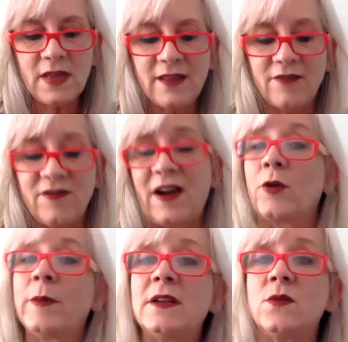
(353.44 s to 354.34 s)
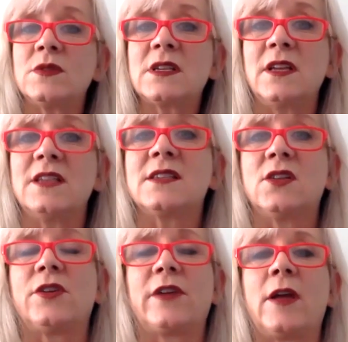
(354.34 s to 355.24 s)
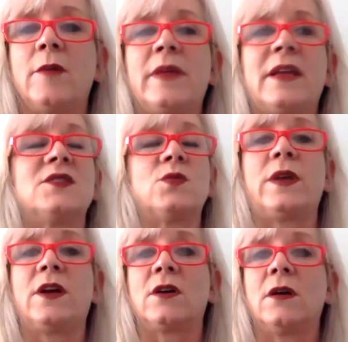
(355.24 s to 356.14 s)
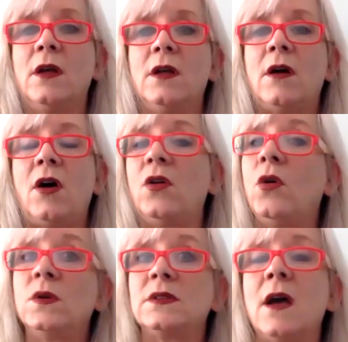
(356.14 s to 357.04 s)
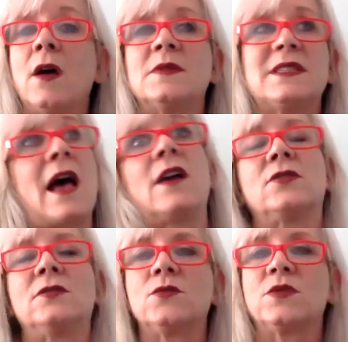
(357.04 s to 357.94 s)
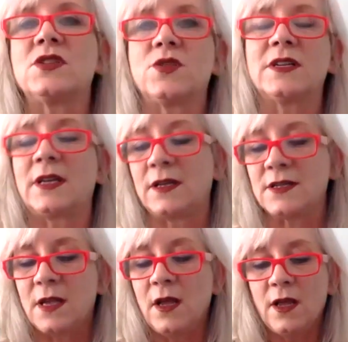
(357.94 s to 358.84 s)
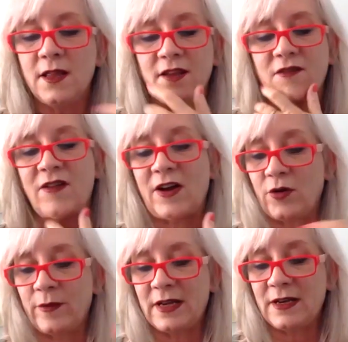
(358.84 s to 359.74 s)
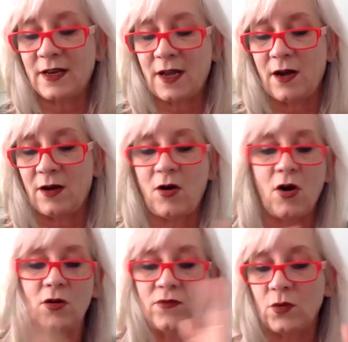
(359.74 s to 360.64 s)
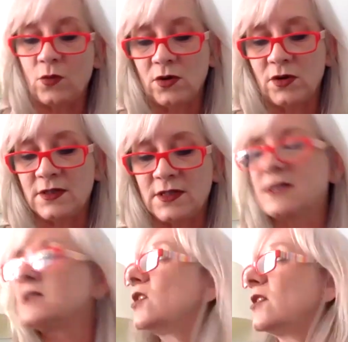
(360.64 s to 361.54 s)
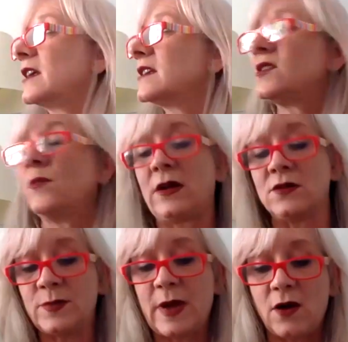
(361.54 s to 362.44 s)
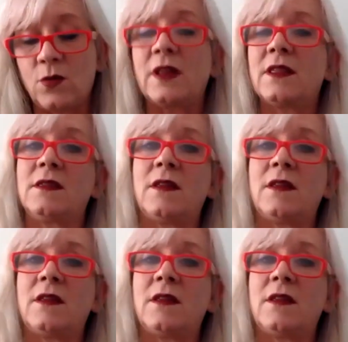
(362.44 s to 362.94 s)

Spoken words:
The environment is clearing up because we are all holed up, Saturn restricting us. The environment all over the world is starting to bounce back with